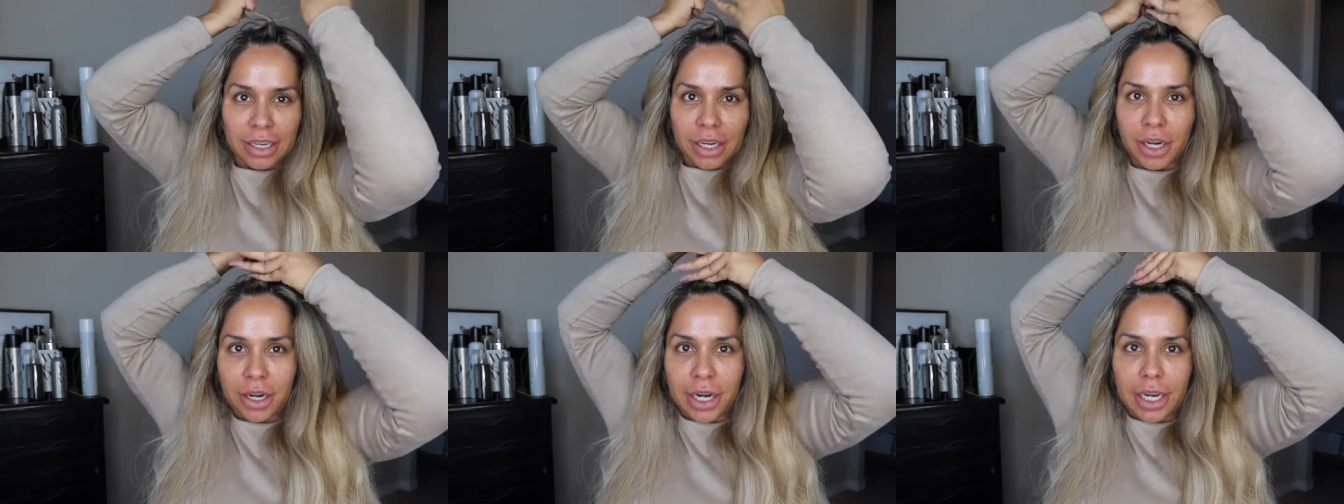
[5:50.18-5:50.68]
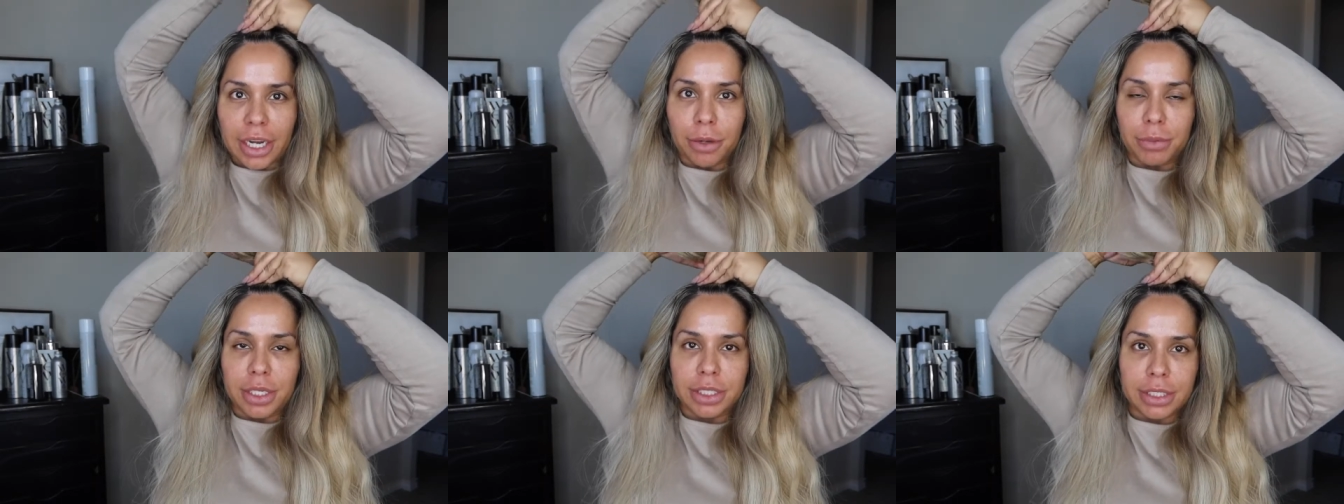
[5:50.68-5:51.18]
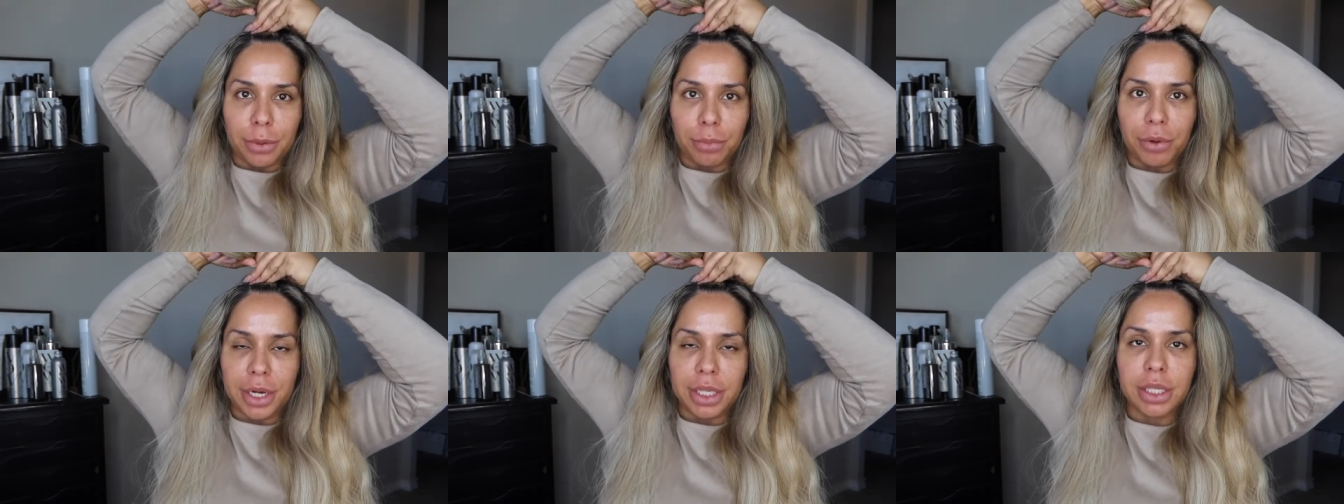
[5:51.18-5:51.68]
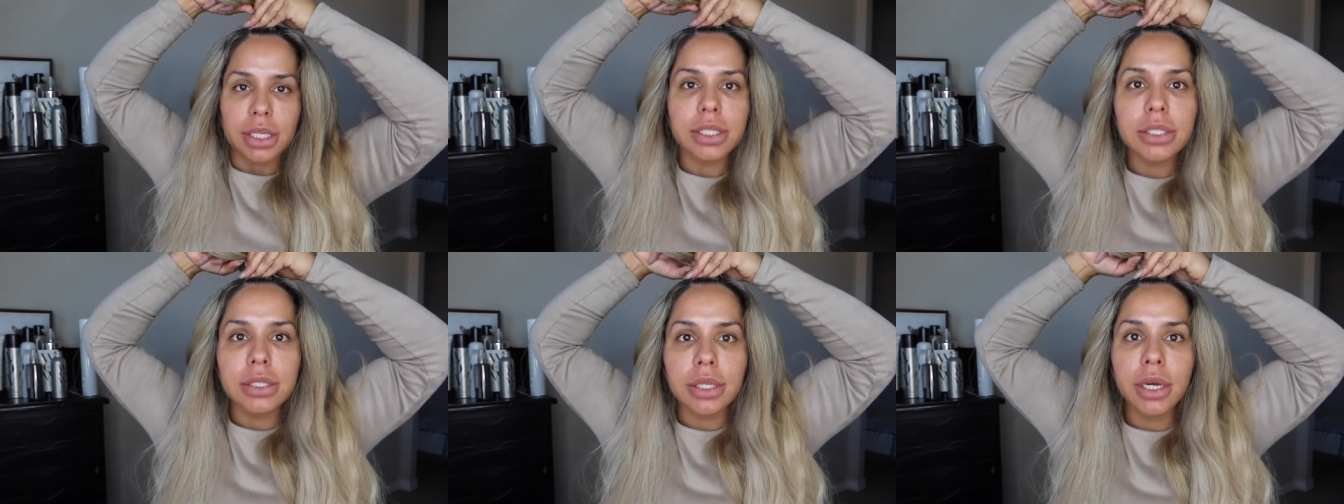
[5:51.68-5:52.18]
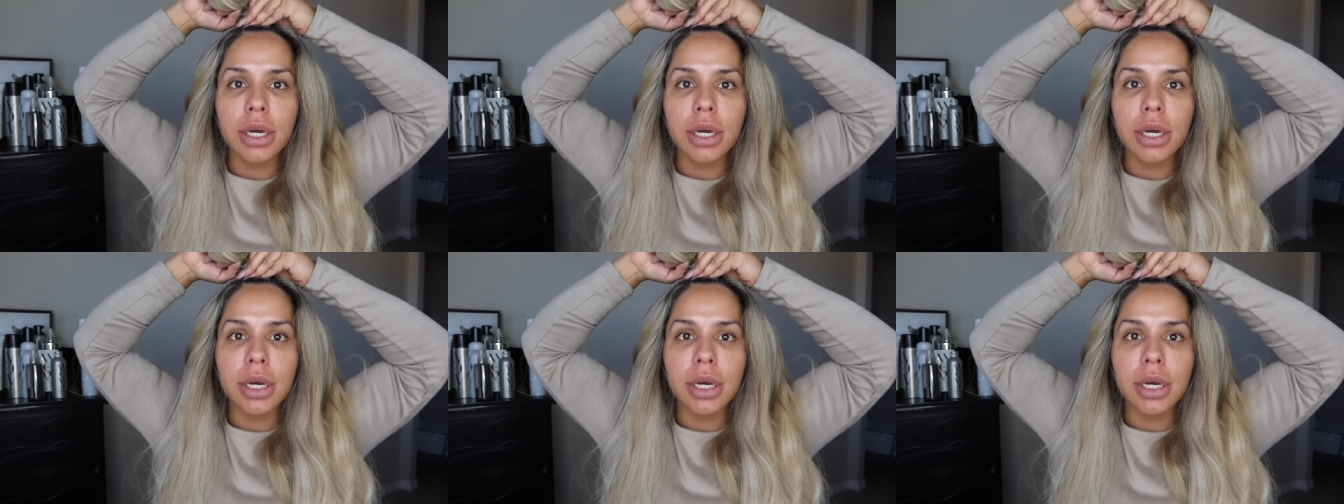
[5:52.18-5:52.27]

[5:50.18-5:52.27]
Alright, I'm gonna separate this.